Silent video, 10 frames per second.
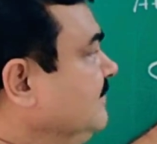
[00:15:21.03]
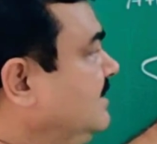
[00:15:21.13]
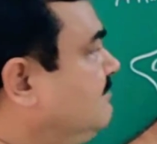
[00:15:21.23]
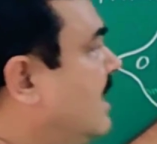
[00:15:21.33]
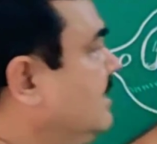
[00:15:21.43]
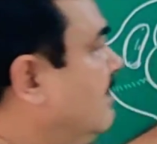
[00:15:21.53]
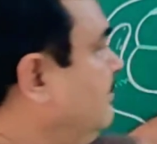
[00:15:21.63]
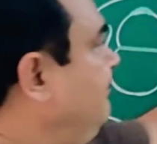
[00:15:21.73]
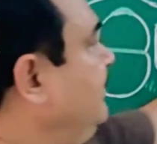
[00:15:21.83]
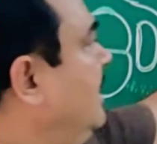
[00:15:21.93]
This is part
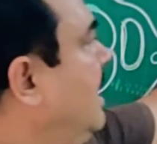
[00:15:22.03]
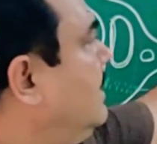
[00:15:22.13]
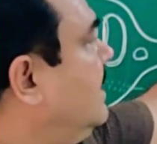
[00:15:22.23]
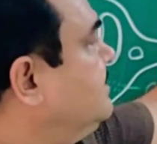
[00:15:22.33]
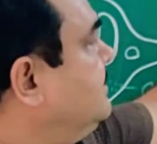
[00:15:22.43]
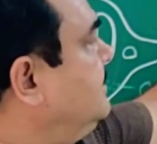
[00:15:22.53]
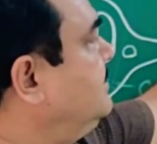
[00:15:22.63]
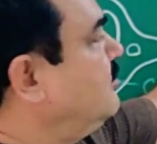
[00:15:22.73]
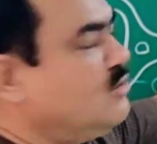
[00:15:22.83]
of atlas. This is